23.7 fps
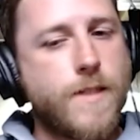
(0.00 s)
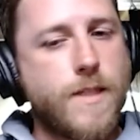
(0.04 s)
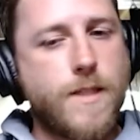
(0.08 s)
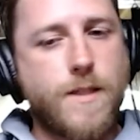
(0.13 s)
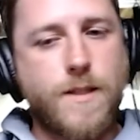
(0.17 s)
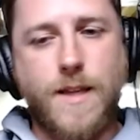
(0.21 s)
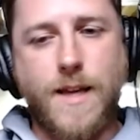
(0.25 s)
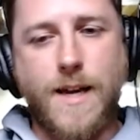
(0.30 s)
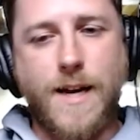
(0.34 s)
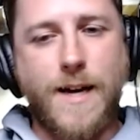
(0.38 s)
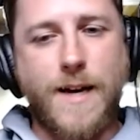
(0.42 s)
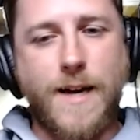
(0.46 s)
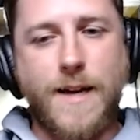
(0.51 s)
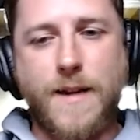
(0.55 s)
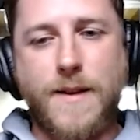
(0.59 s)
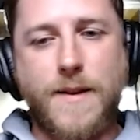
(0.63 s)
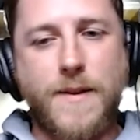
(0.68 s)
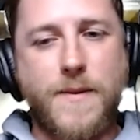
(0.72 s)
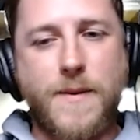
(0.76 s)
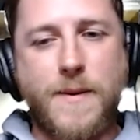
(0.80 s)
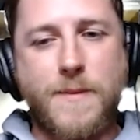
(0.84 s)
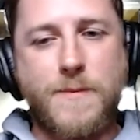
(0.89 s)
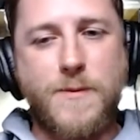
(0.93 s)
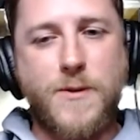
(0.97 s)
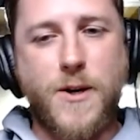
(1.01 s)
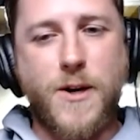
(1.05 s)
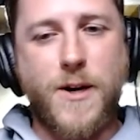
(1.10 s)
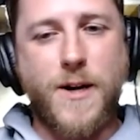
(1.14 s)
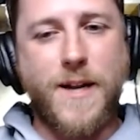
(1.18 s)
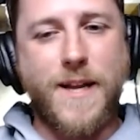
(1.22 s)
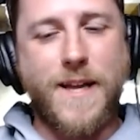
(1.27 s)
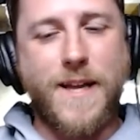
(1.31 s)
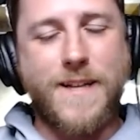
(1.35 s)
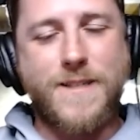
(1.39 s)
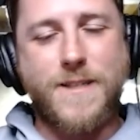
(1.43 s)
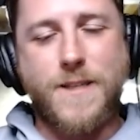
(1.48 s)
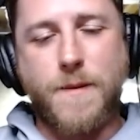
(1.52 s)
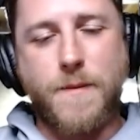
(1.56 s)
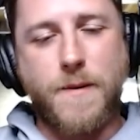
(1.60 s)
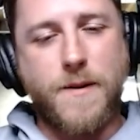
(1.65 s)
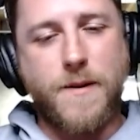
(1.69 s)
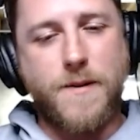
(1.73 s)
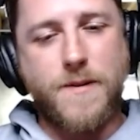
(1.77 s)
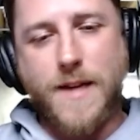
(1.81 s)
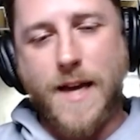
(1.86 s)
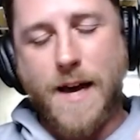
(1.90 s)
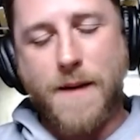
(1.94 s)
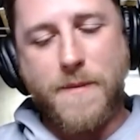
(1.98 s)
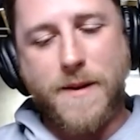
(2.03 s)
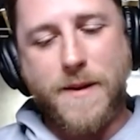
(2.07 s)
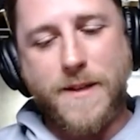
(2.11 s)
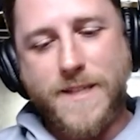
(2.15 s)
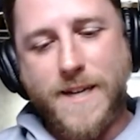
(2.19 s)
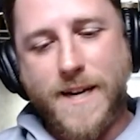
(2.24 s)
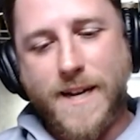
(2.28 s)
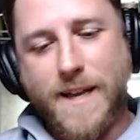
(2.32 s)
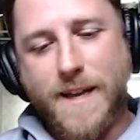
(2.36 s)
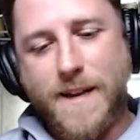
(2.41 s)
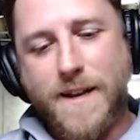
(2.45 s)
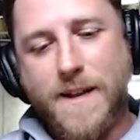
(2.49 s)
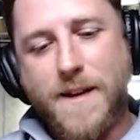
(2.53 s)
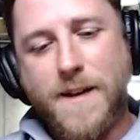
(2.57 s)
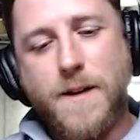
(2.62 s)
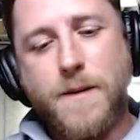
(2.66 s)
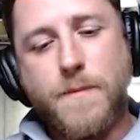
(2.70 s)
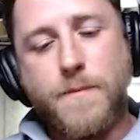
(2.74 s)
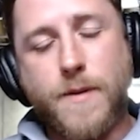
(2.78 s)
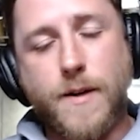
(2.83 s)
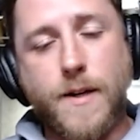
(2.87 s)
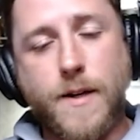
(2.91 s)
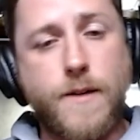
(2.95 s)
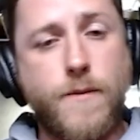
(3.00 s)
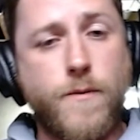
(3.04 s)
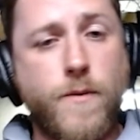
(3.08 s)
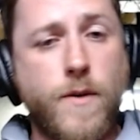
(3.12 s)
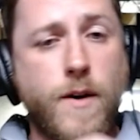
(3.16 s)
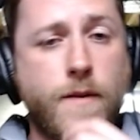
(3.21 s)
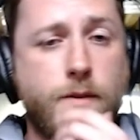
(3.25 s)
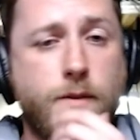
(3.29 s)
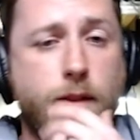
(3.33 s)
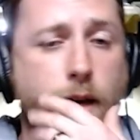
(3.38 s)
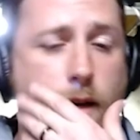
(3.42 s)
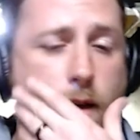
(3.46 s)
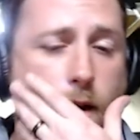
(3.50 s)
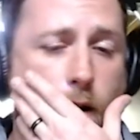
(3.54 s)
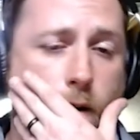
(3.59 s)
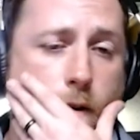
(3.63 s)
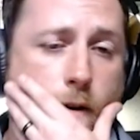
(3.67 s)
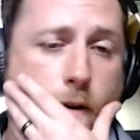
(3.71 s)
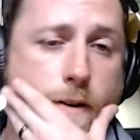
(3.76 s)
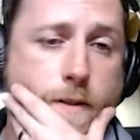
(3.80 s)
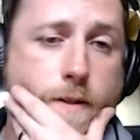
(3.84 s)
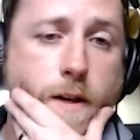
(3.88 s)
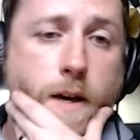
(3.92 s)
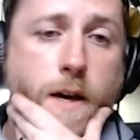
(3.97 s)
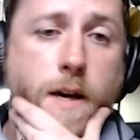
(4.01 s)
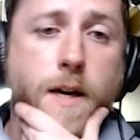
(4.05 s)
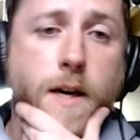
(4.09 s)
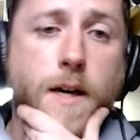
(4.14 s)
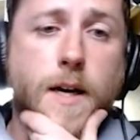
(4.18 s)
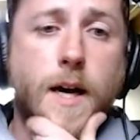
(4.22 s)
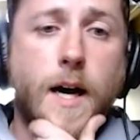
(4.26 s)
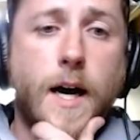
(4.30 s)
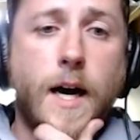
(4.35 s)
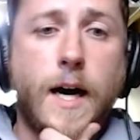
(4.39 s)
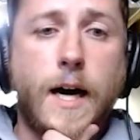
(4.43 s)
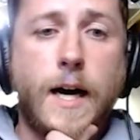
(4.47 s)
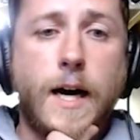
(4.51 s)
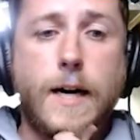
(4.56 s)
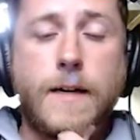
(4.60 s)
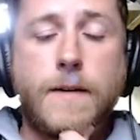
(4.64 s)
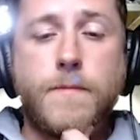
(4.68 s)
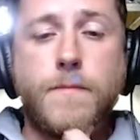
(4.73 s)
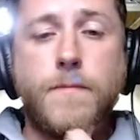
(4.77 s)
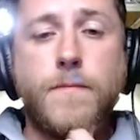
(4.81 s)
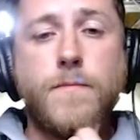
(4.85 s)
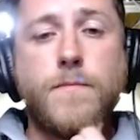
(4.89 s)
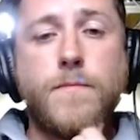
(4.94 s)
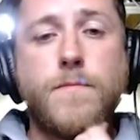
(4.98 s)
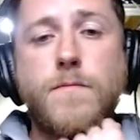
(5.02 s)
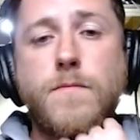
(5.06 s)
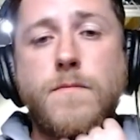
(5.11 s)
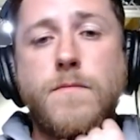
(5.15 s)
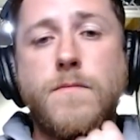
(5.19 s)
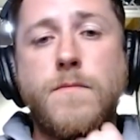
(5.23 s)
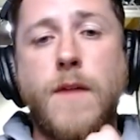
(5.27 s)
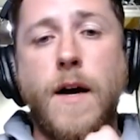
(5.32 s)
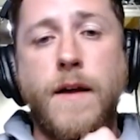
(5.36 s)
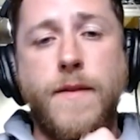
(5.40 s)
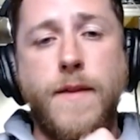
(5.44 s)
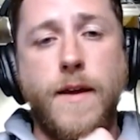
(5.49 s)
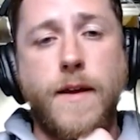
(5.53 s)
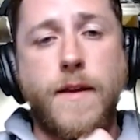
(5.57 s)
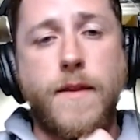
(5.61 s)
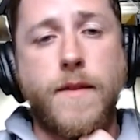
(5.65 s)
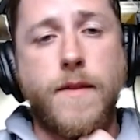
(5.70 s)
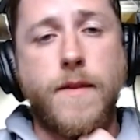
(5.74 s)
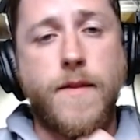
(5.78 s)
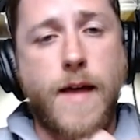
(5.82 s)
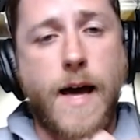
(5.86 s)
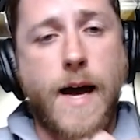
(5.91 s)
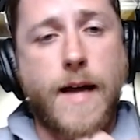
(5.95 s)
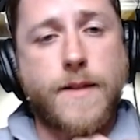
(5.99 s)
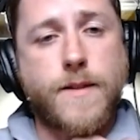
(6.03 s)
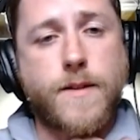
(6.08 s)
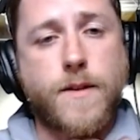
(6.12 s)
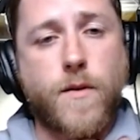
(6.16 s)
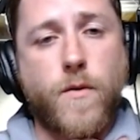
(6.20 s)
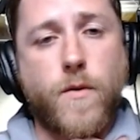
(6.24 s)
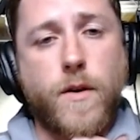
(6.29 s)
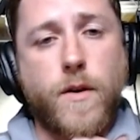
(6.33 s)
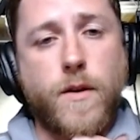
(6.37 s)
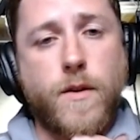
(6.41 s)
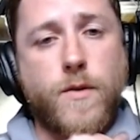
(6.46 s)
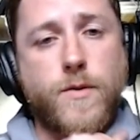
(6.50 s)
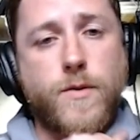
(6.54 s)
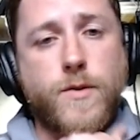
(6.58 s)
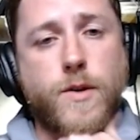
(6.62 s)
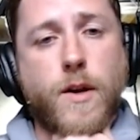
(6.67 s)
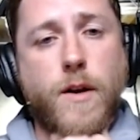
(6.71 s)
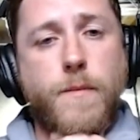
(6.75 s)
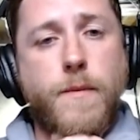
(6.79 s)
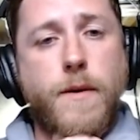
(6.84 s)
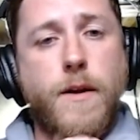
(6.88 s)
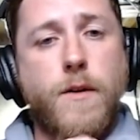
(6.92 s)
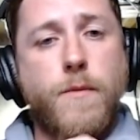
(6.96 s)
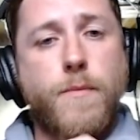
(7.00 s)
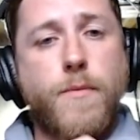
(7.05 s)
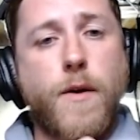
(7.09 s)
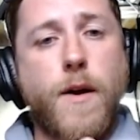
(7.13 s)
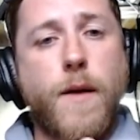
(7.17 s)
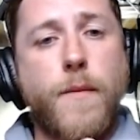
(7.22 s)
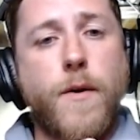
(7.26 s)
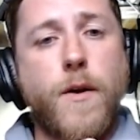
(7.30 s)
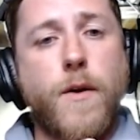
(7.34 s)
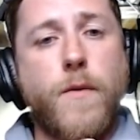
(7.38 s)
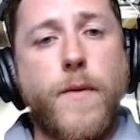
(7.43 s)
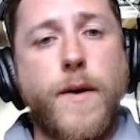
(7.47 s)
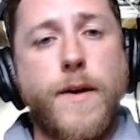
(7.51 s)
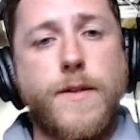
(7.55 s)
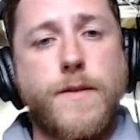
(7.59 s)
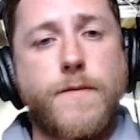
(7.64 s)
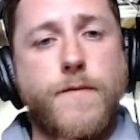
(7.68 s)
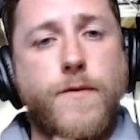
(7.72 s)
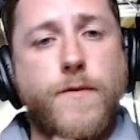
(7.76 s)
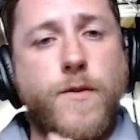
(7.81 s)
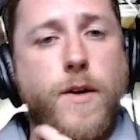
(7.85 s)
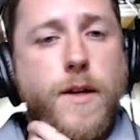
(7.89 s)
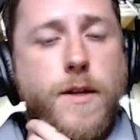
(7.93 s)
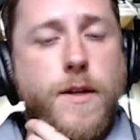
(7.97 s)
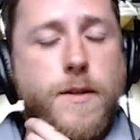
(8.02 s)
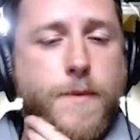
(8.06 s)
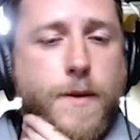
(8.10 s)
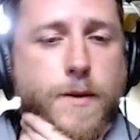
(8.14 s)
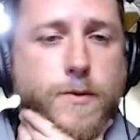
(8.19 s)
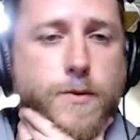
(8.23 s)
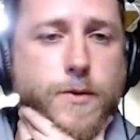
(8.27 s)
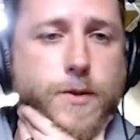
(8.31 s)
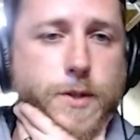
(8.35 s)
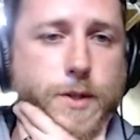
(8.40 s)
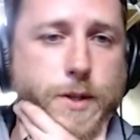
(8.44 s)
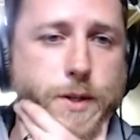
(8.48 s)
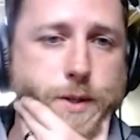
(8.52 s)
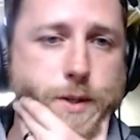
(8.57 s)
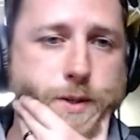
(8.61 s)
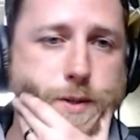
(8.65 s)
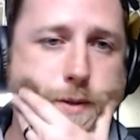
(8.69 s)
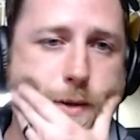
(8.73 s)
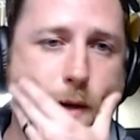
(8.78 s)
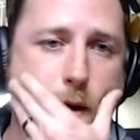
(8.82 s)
I'm drawing it. Someone will comment on it, but whatever that card is, I think those are going to be your primary ways of creating Spectral Shields.